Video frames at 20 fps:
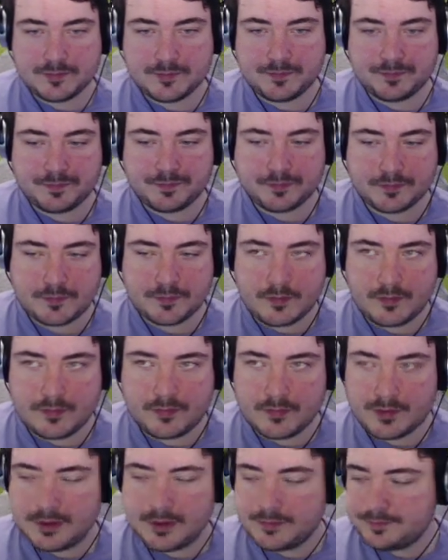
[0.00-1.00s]
Four runs,
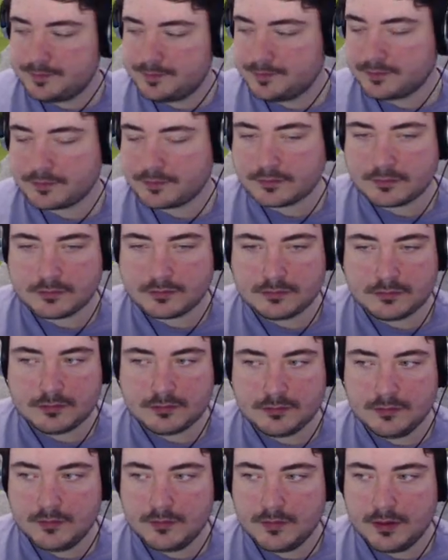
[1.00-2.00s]
don't bother running.